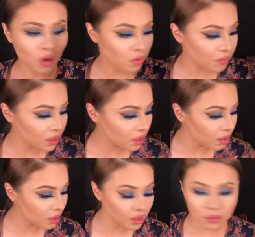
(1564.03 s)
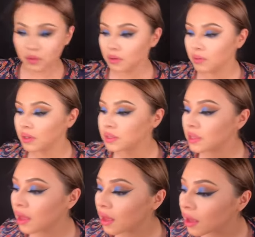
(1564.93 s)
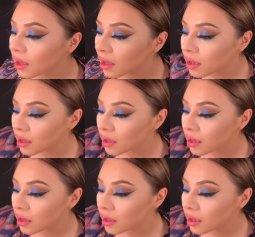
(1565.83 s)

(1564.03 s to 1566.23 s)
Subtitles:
Oh my god, what was that?